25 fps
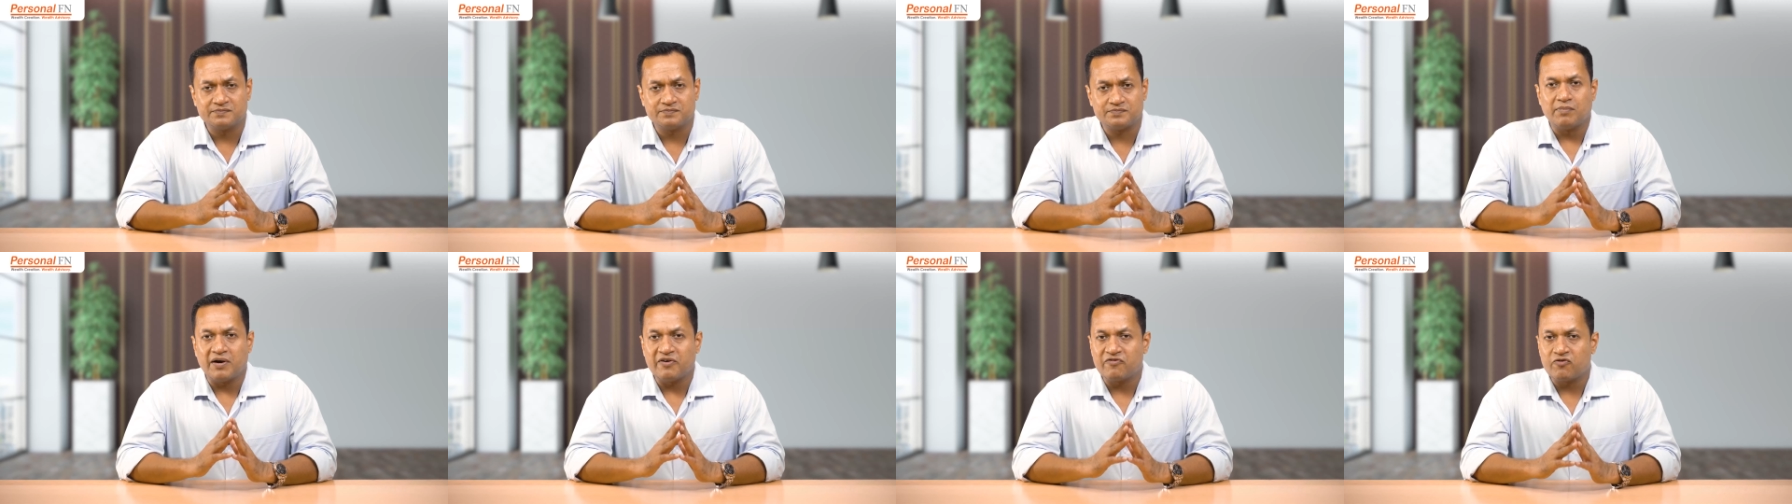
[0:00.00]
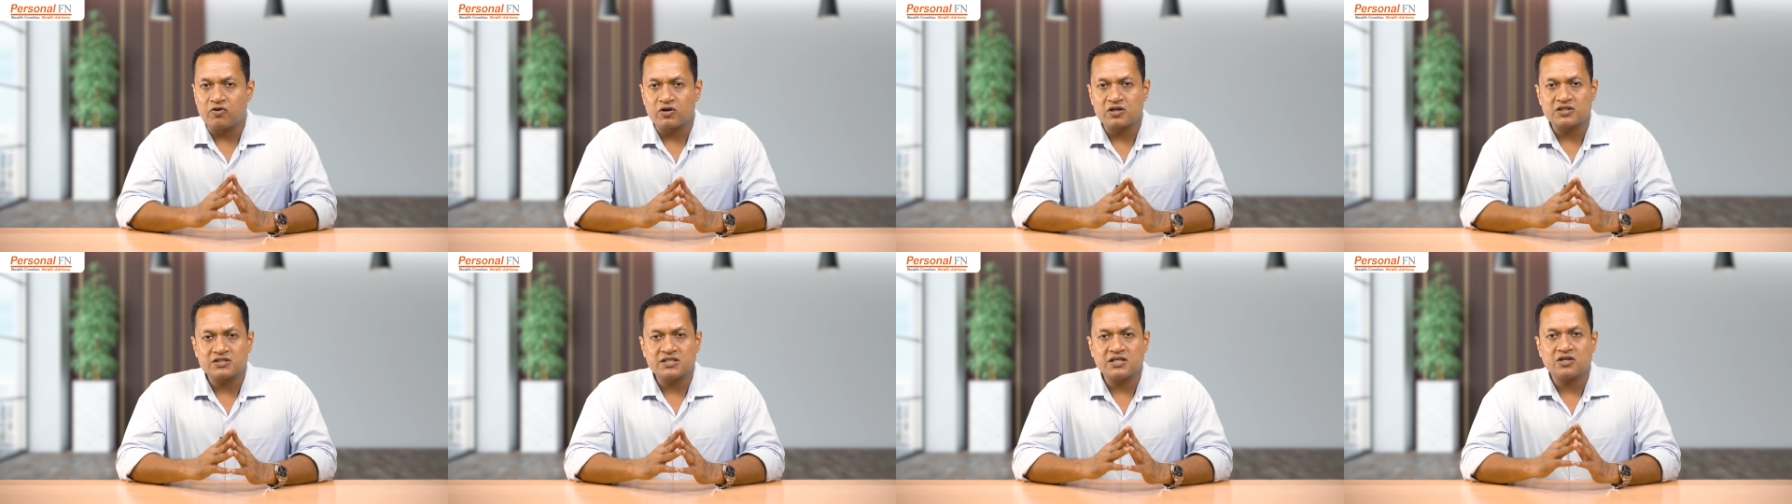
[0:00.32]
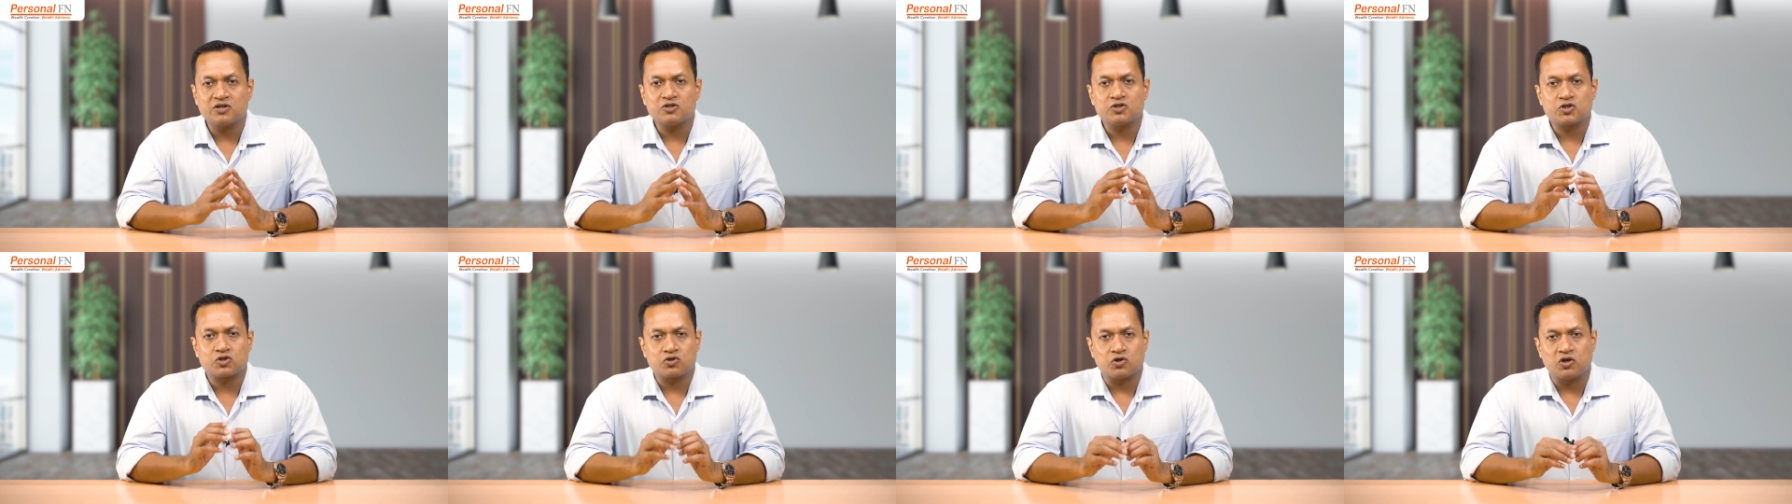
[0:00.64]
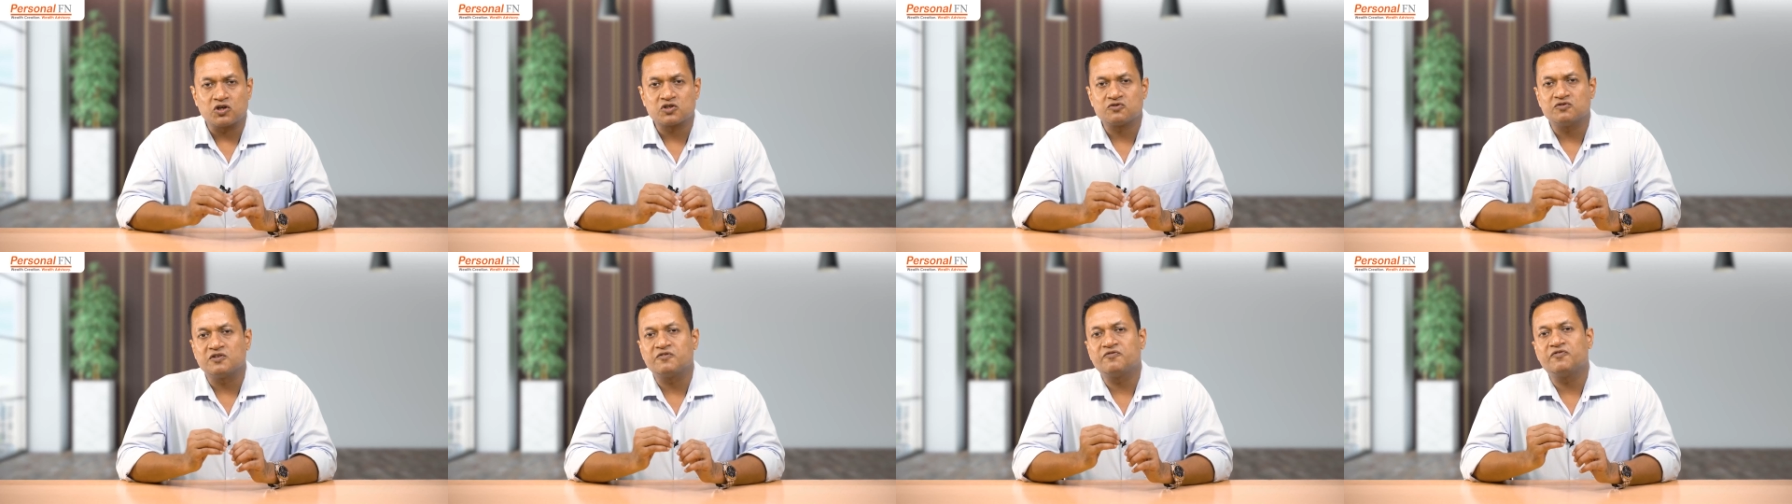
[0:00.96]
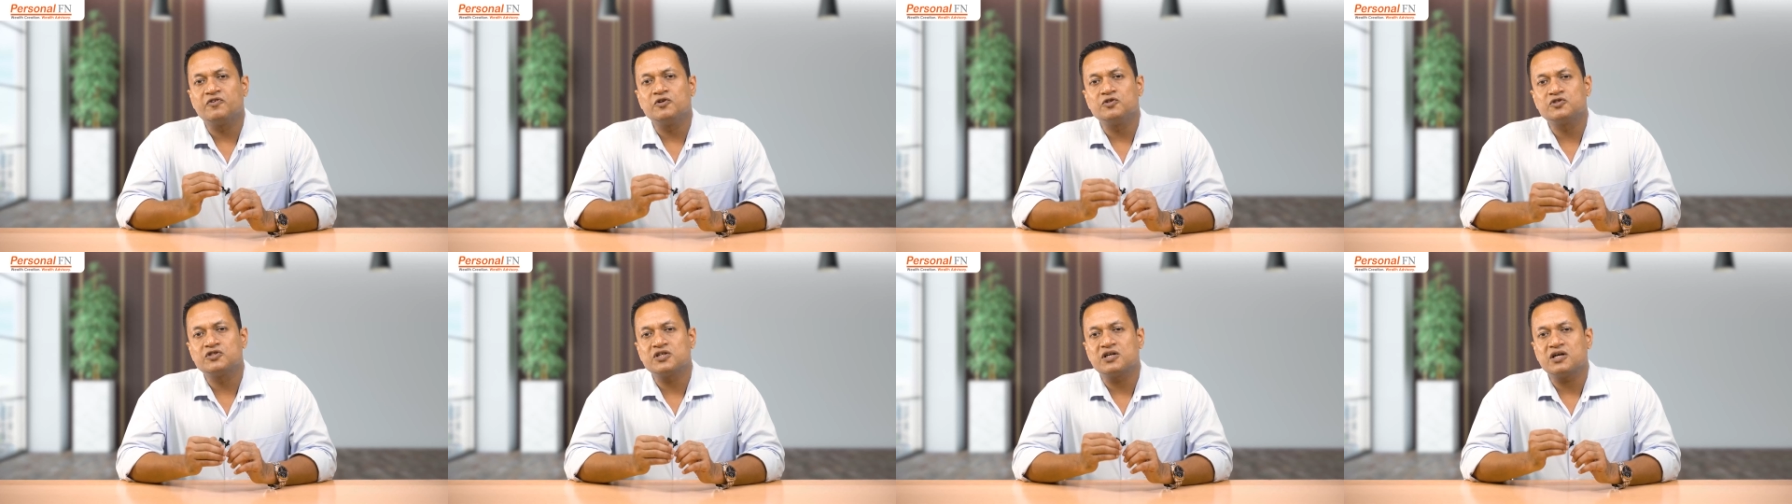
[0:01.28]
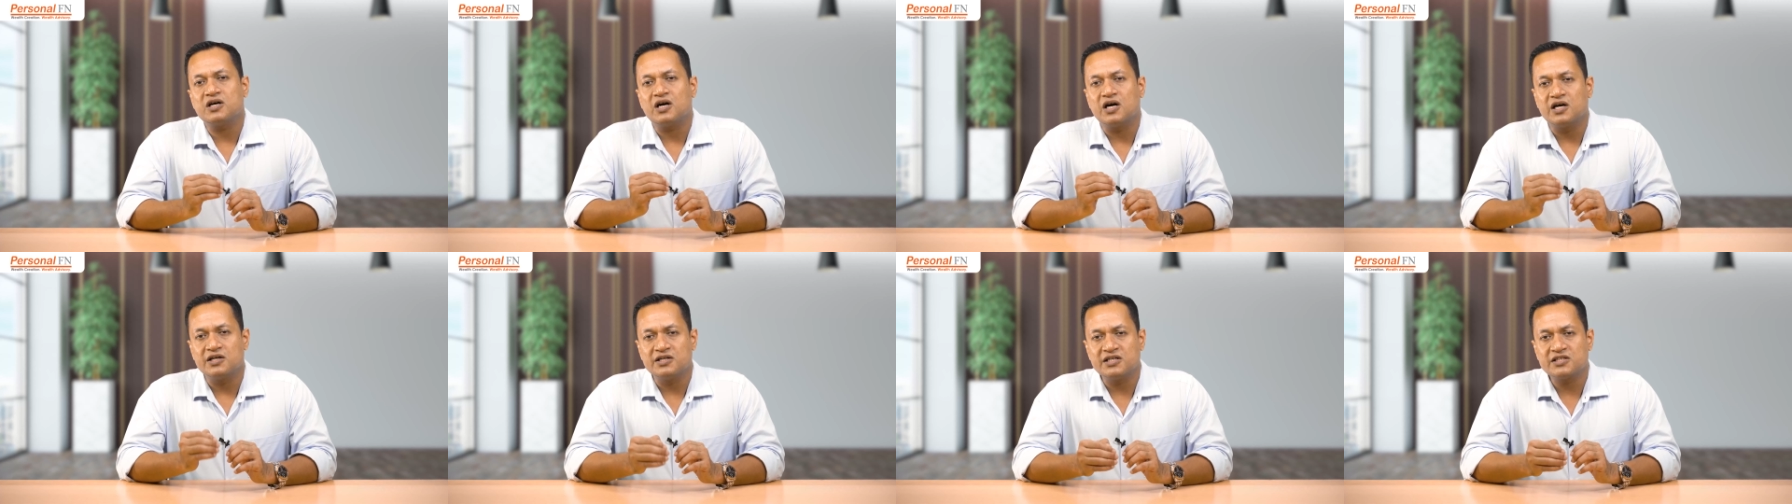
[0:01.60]
By focusing on stocks with future
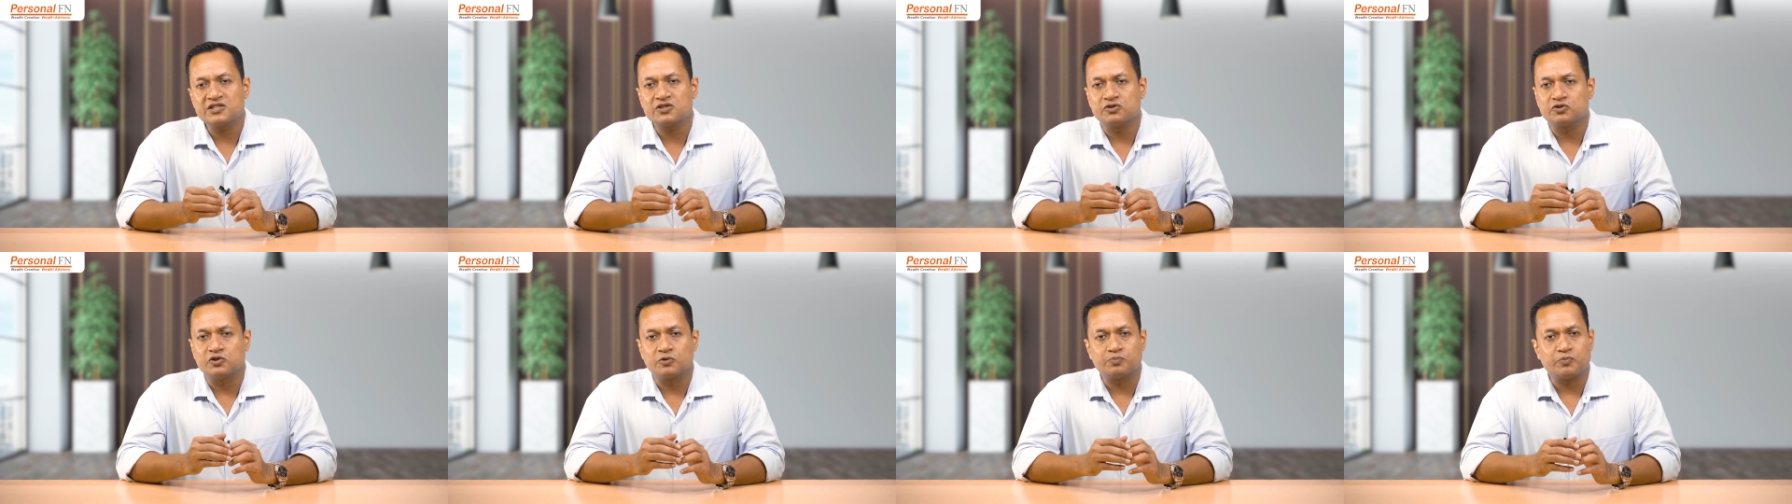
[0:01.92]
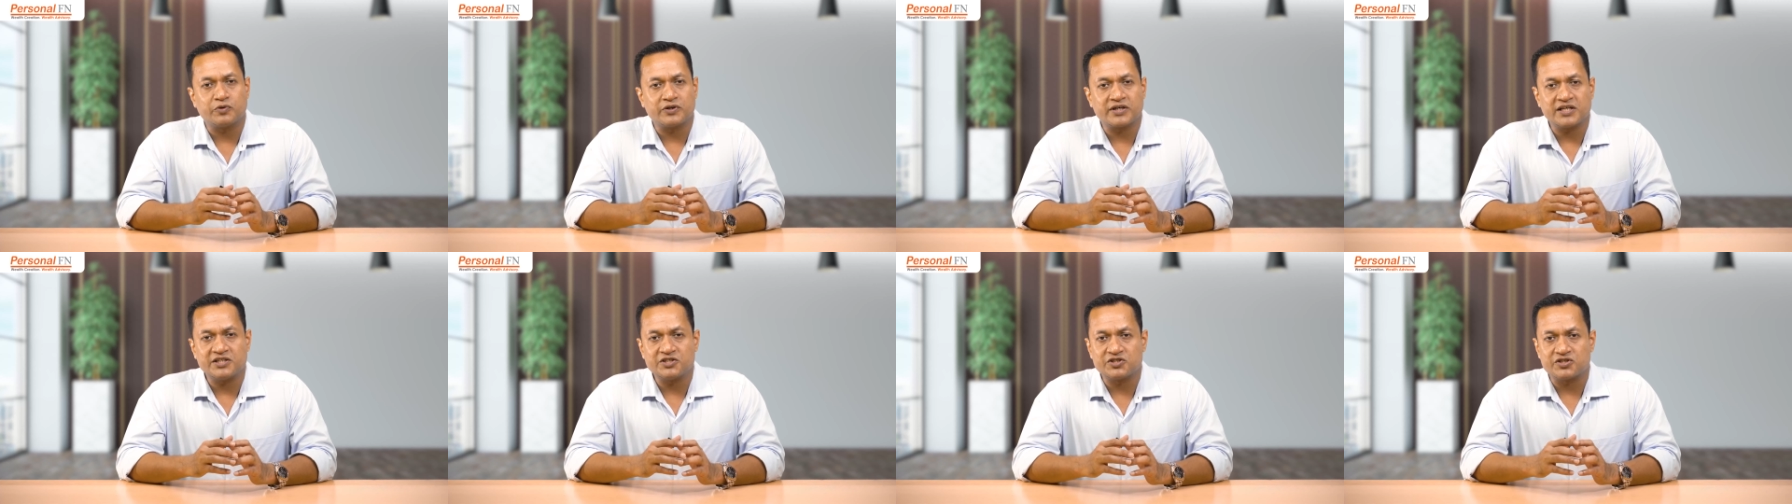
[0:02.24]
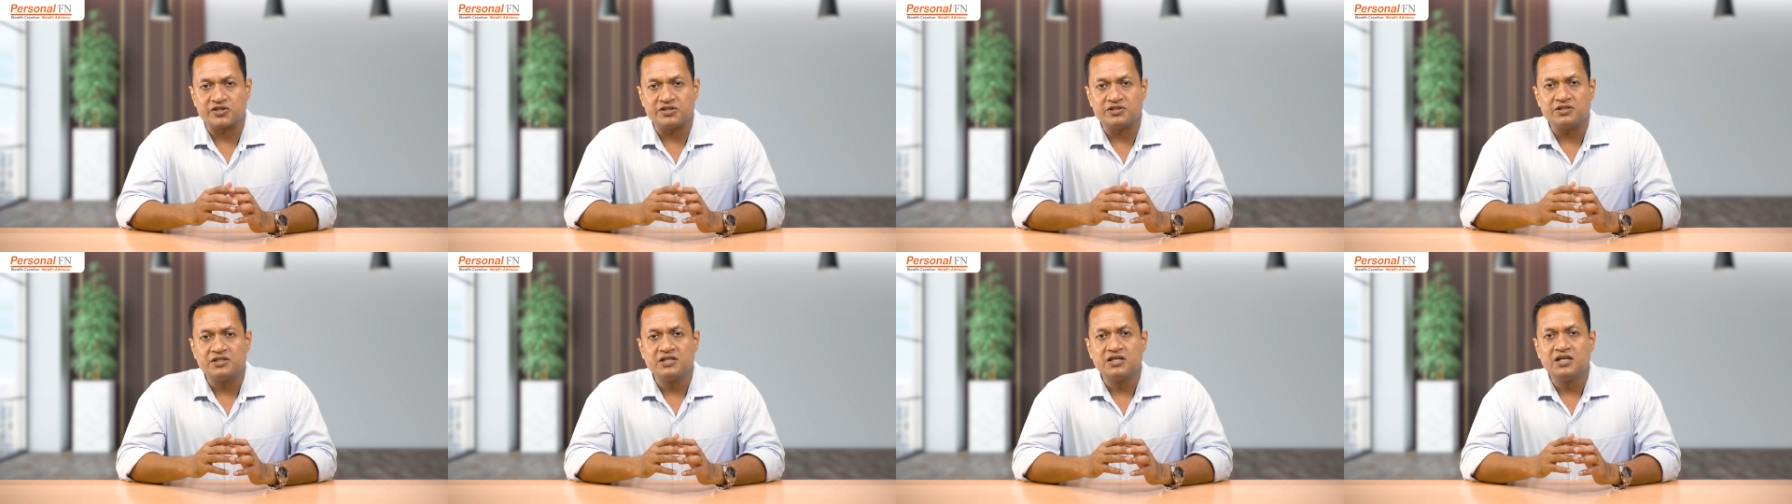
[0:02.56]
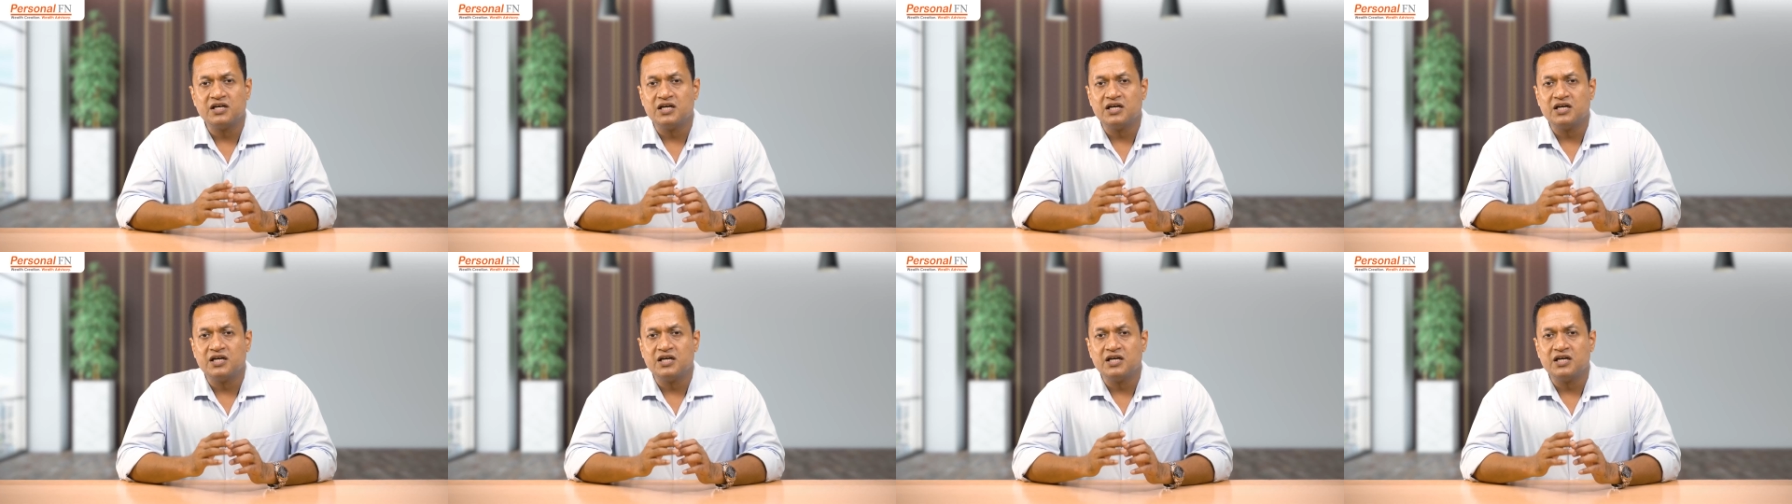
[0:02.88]
earnings growth potential,